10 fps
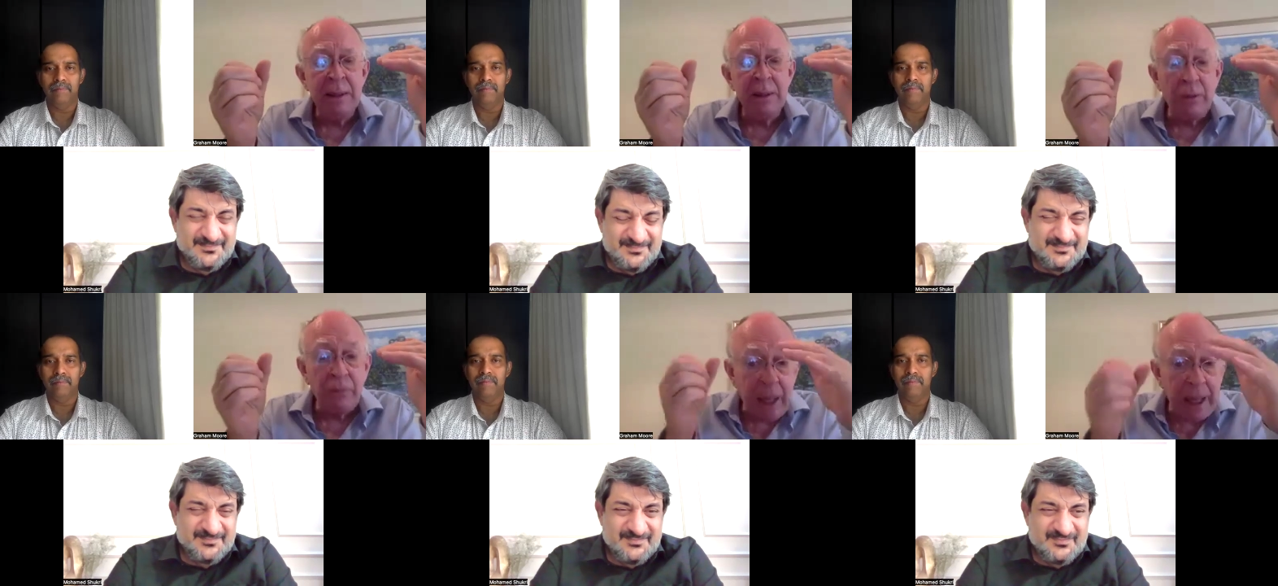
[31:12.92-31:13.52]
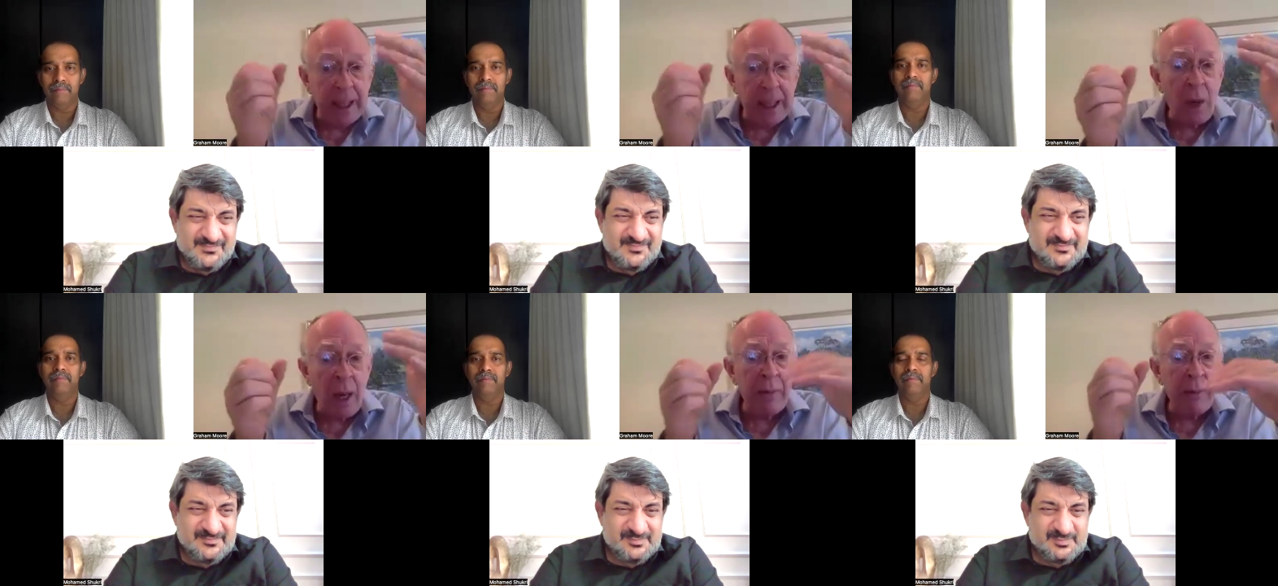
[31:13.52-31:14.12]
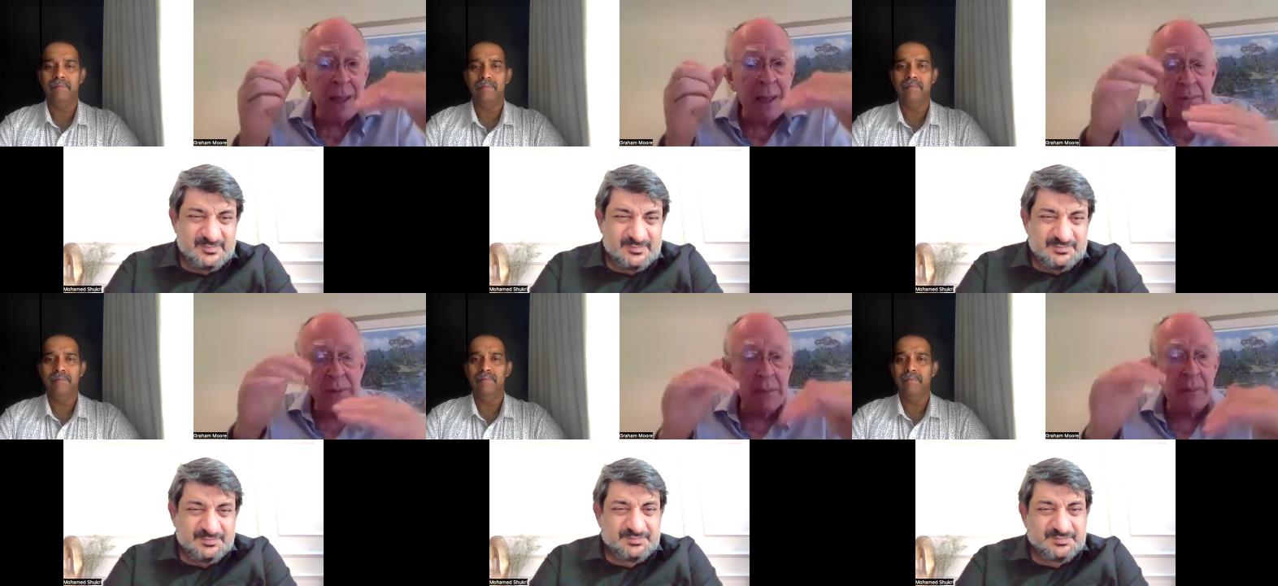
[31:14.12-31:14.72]
Speaker 1: or we'll find another way
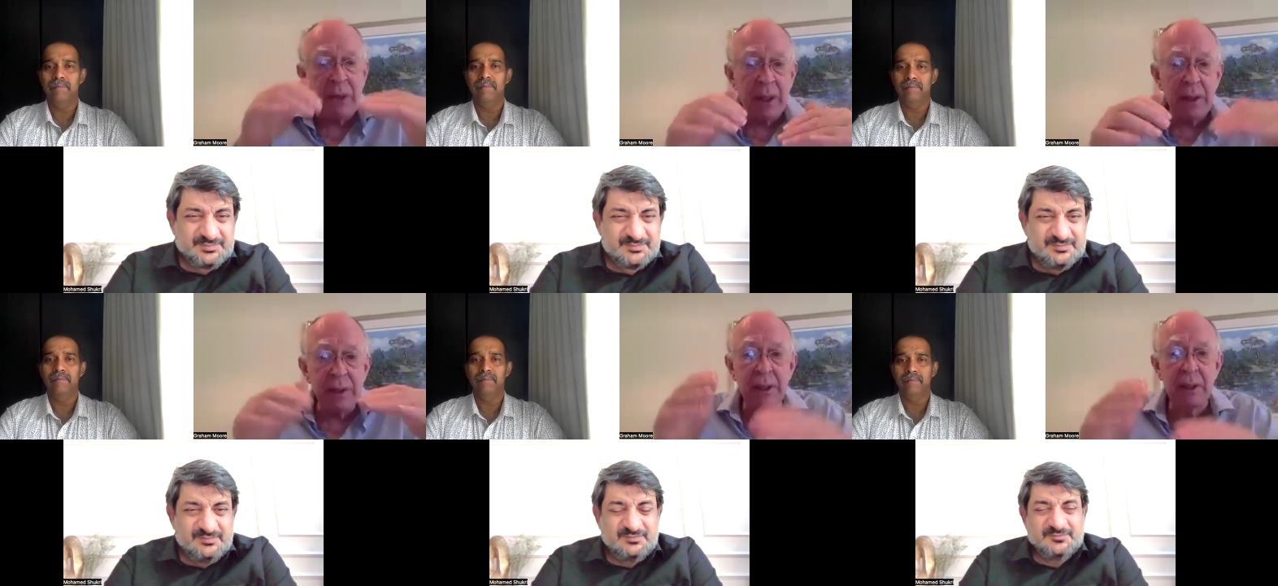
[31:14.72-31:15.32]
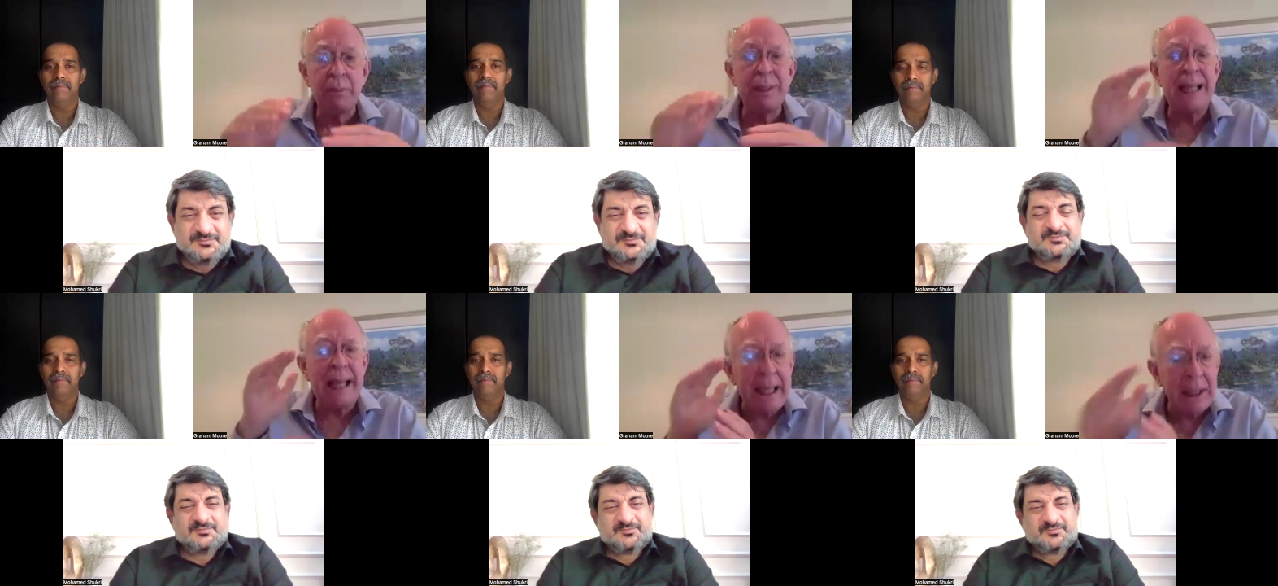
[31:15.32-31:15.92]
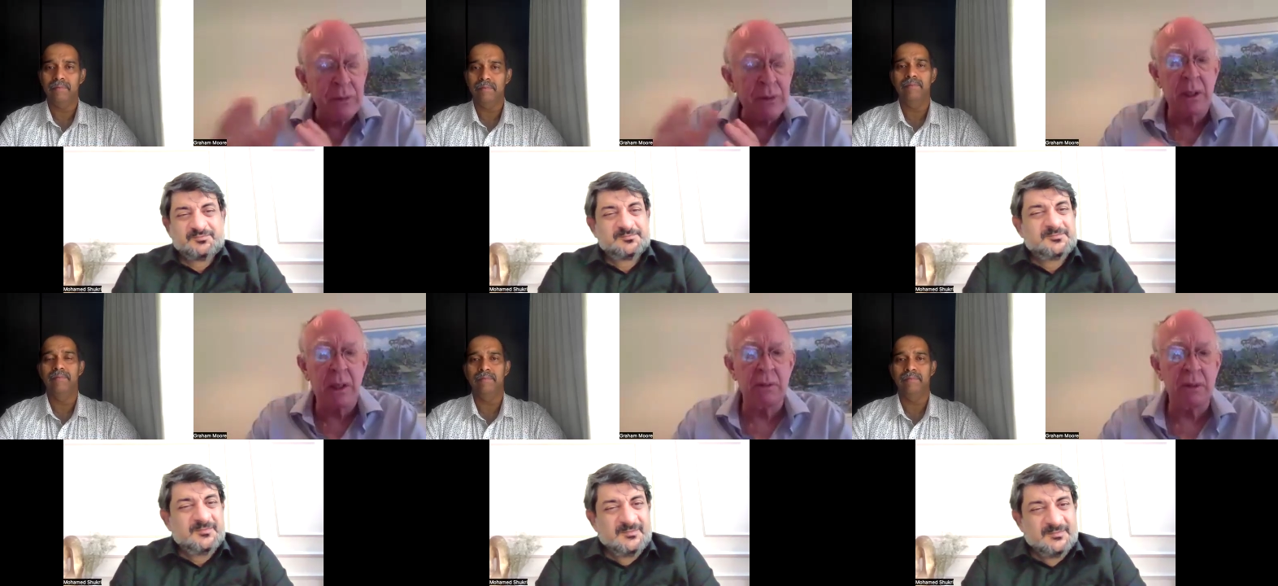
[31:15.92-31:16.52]
around some of those. but the end
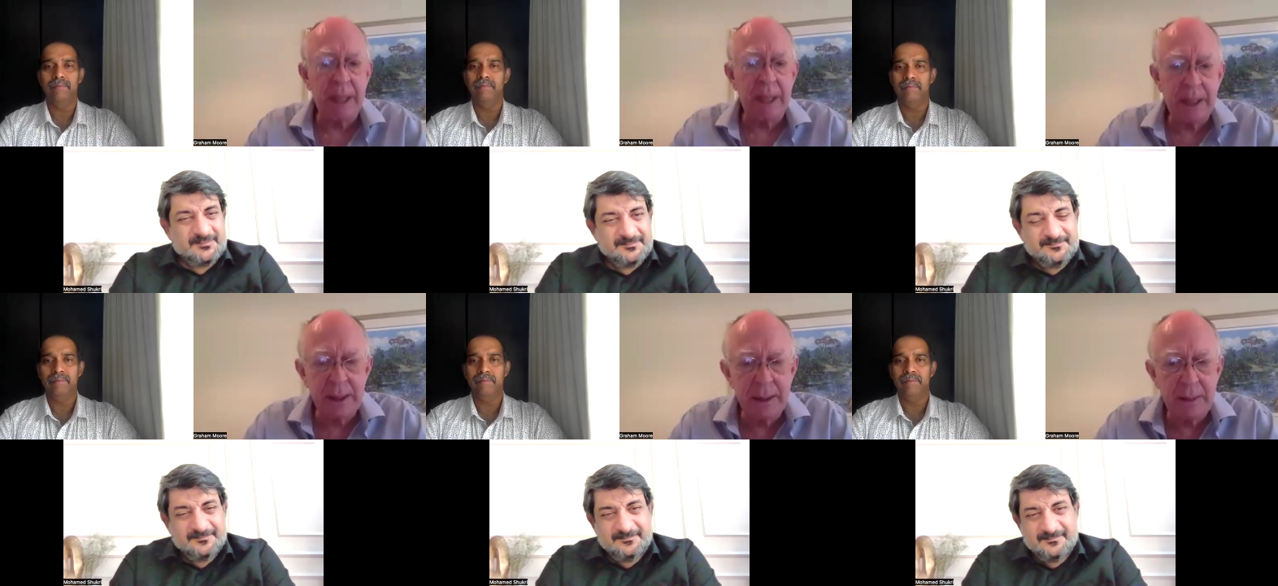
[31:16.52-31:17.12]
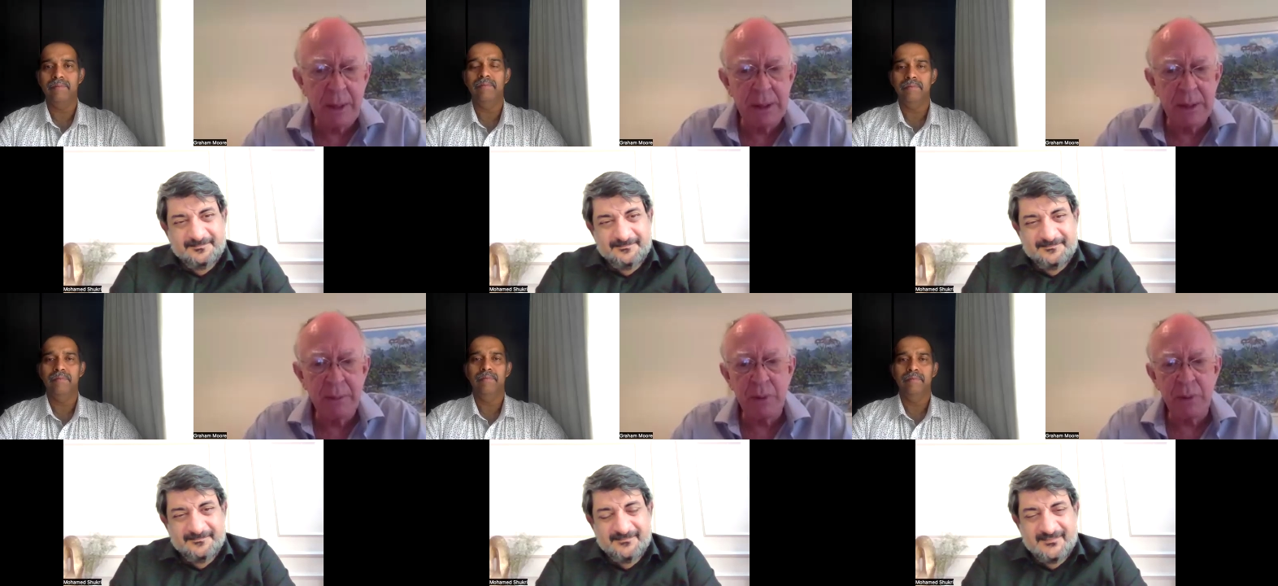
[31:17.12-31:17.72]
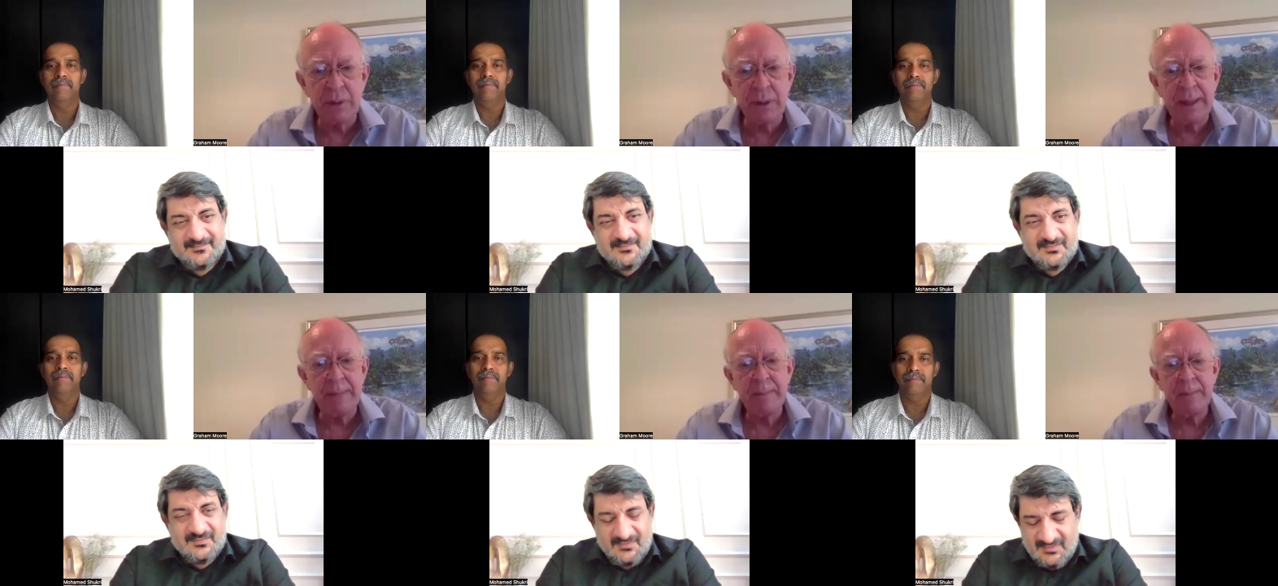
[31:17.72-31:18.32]
result remains the most important
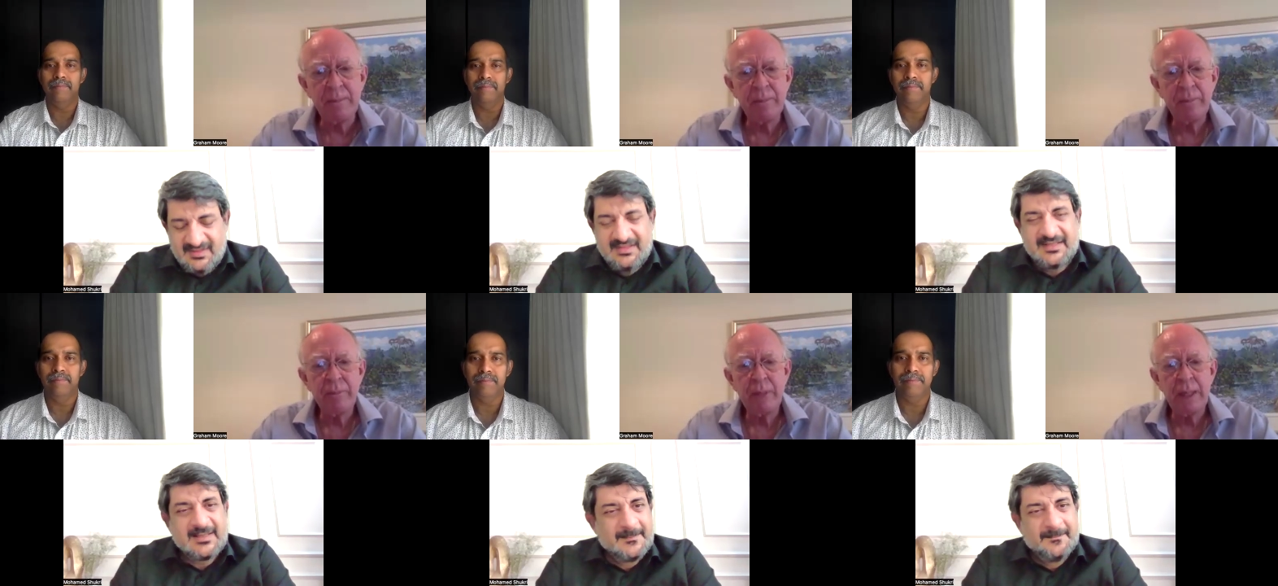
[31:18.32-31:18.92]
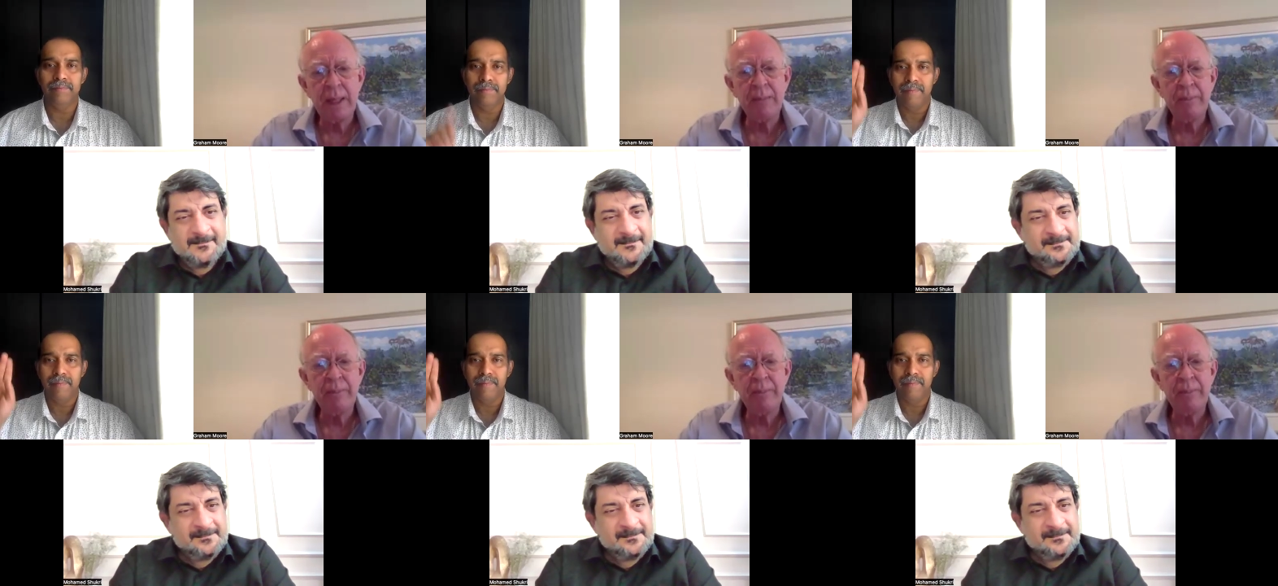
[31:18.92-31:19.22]
thing. Yeah. yeah.